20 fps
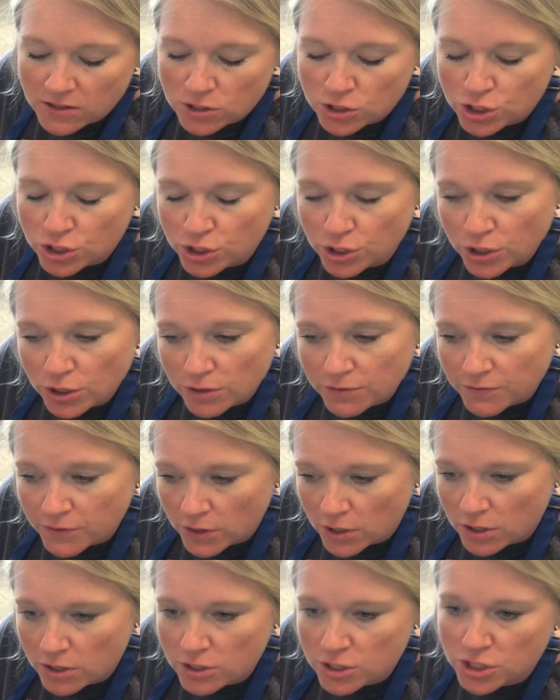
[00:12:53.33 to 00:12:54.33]
sugar
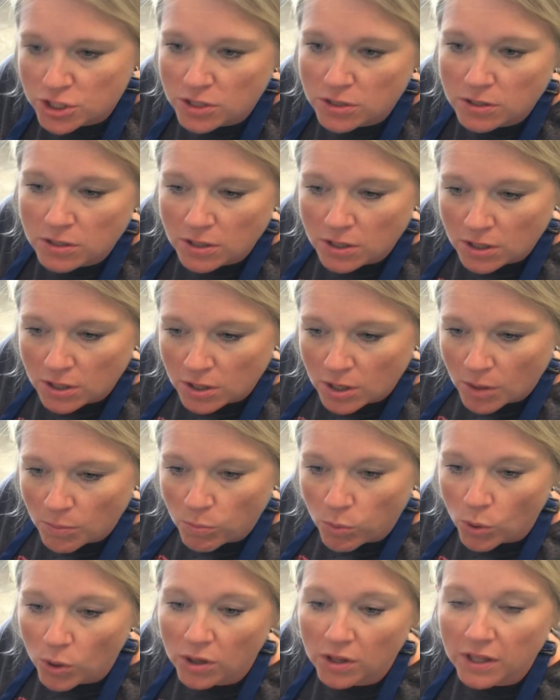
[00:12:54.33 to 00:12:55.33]
first,
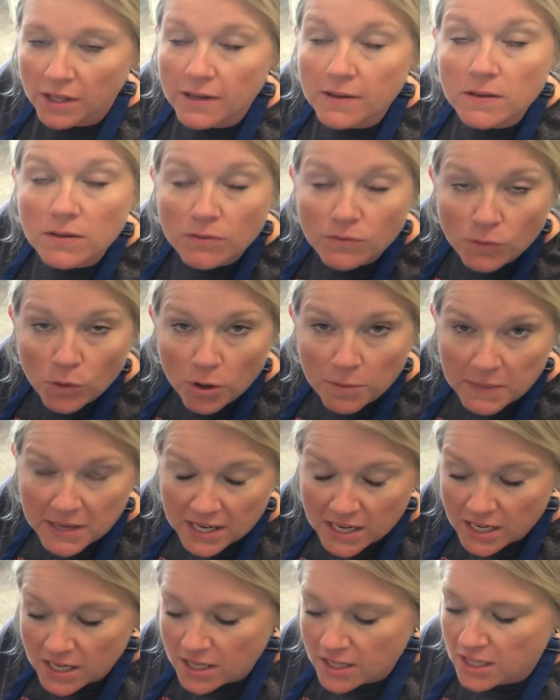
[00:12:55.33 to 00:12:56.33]
boil it for a
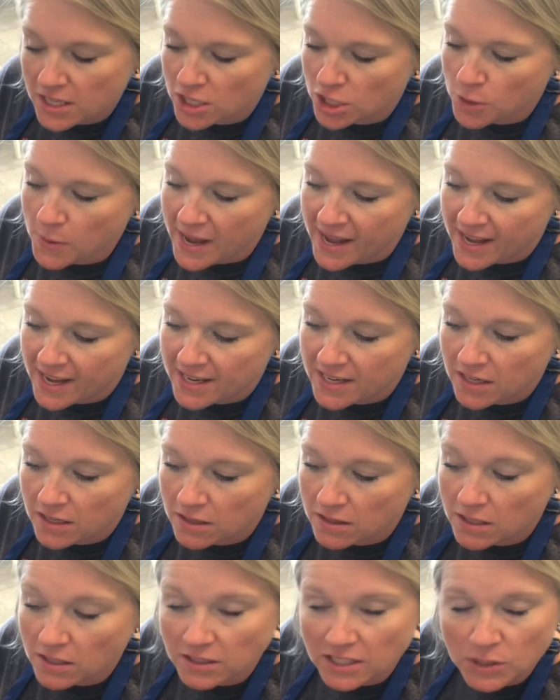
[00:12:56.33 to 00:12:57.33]
minute, then you add
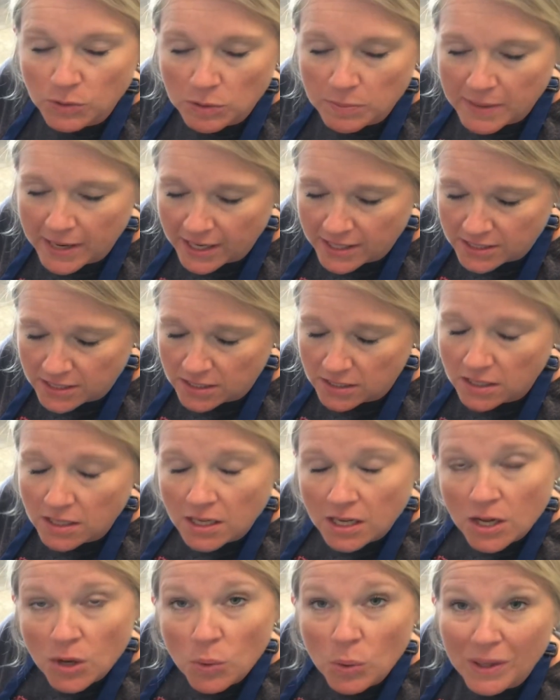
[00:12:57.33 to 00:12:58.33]
the liquid pectin.
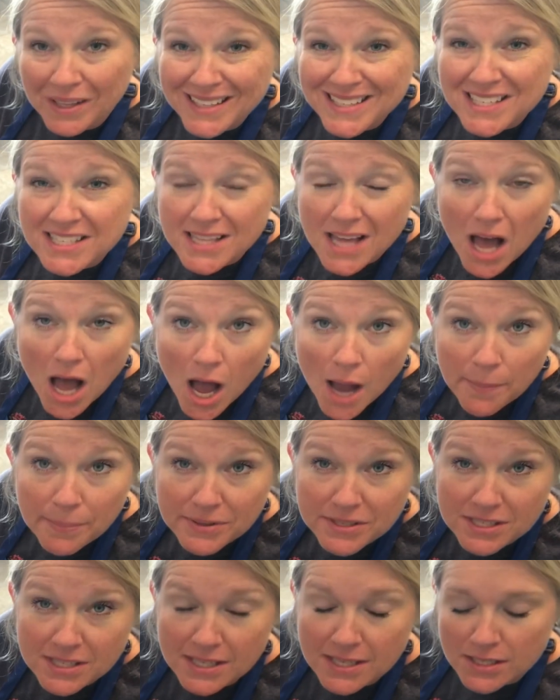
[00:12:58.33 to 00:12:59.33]
Well, this is the
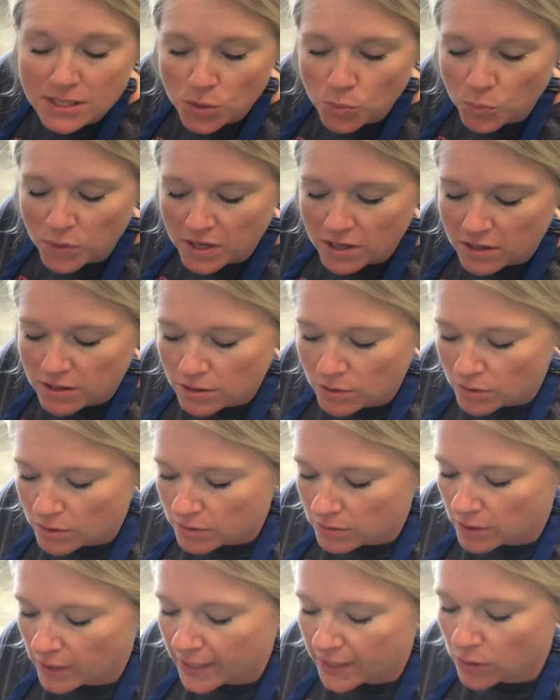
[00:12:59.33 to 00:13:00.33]
opposite with
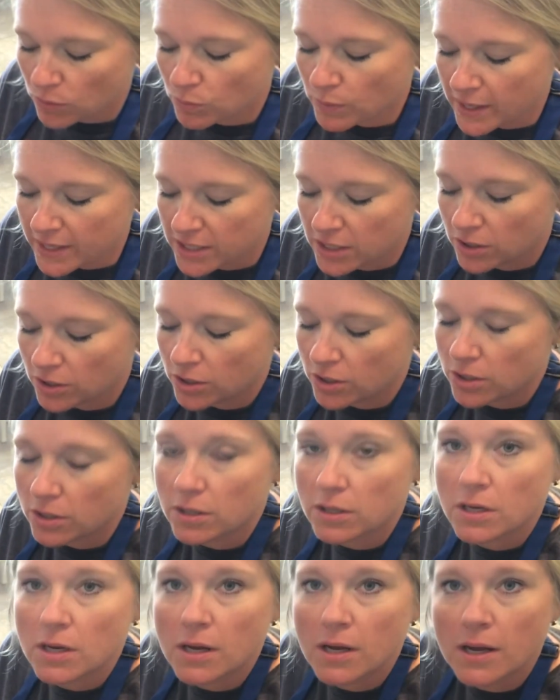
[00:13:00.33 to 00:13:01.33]
like regular
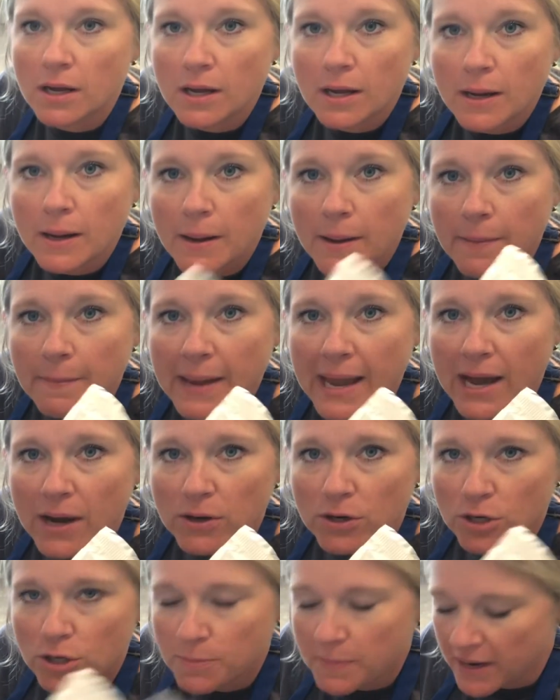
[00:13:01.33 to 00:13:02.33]

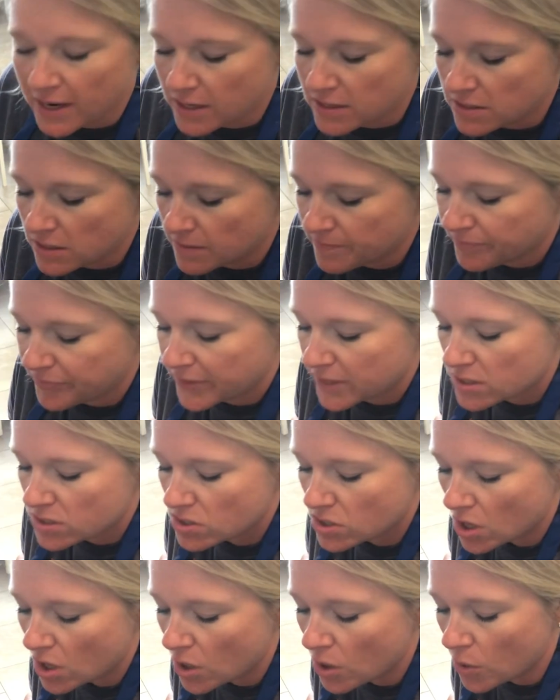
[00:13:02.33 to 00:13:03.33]
powdered pectin.
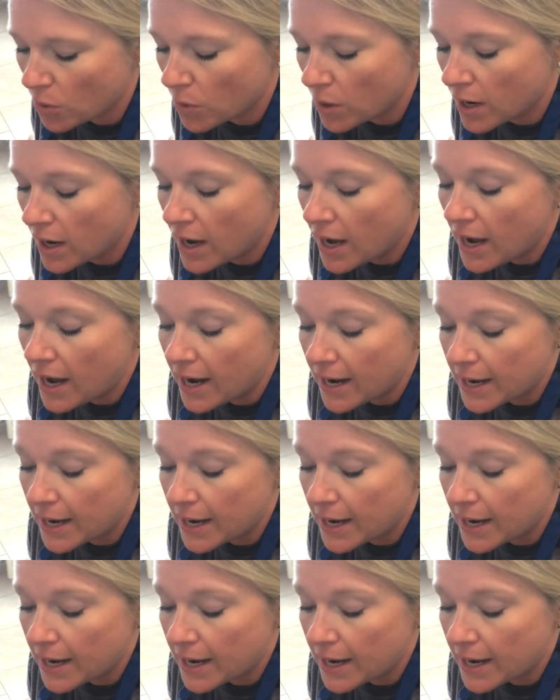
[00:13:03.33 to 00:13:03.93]
So I